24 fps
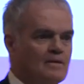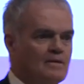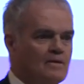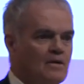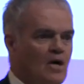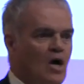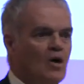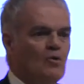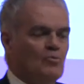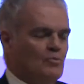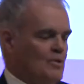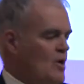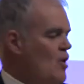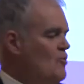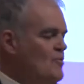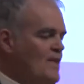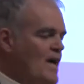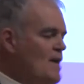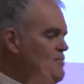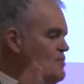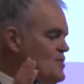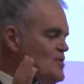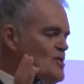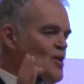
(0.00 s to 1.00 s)
Oh,
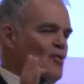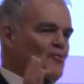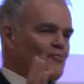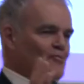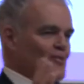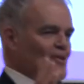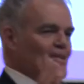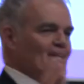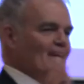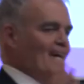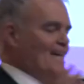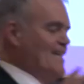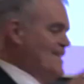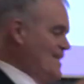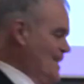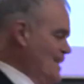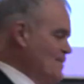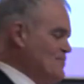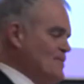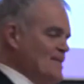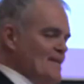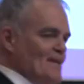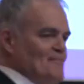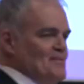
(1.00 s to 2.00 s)
that was over. Yeah,
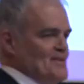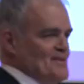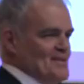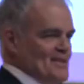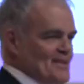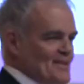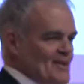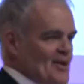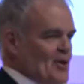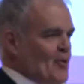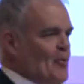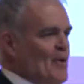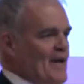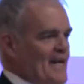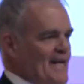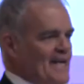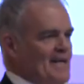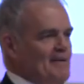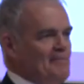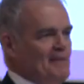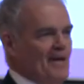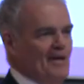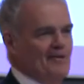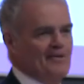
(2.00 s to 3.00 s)
that was a quick
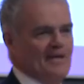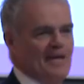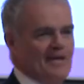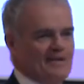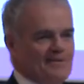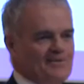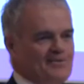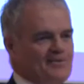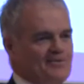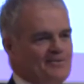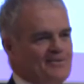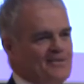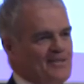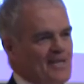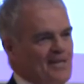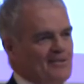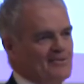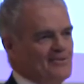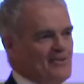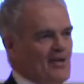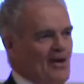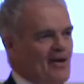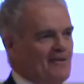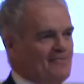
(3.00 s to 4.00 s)
email. Yes,
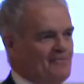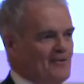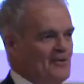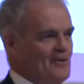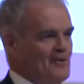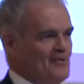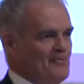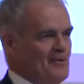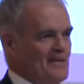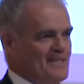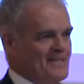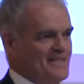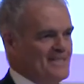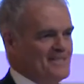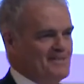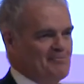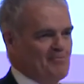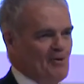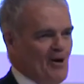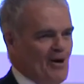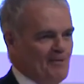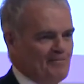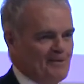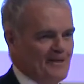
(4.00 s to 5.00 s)
sales off. You don't want this
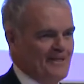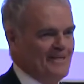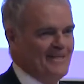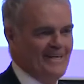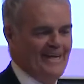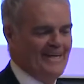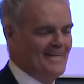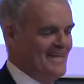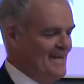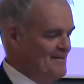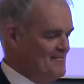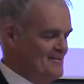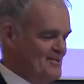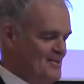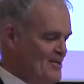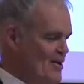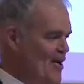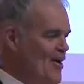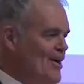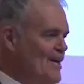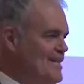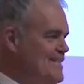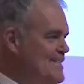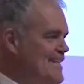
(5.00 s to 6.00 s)
property. Yeah, that was
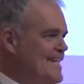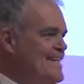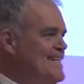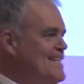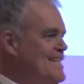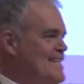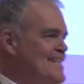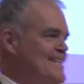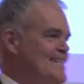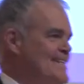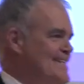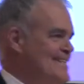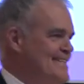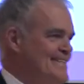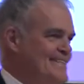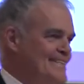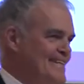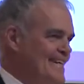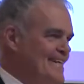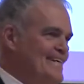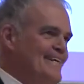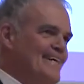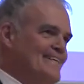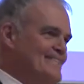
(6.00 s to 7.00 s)
gone.
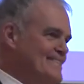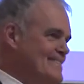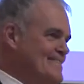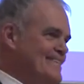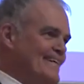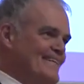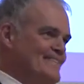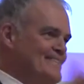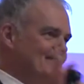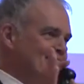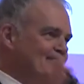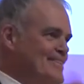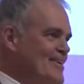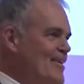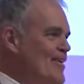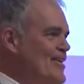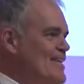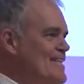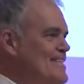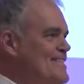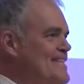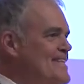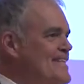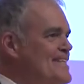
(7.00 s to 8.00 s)
Yeah, that's
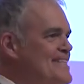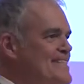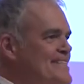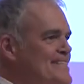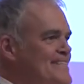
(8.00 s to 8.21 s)
gone. Yeah.